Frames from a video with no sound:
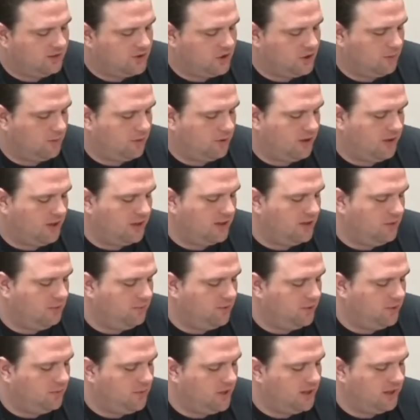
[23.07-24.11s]
in interpreting and
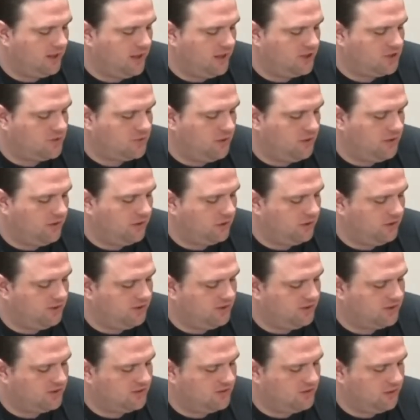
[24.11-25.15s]
implementing HB
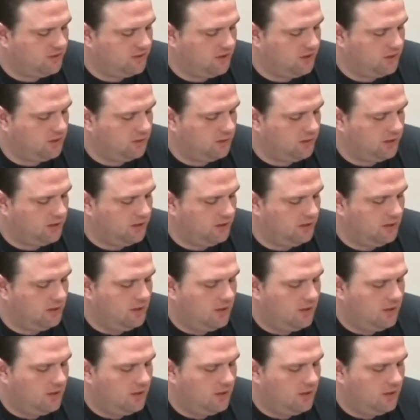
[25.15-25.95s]
3653.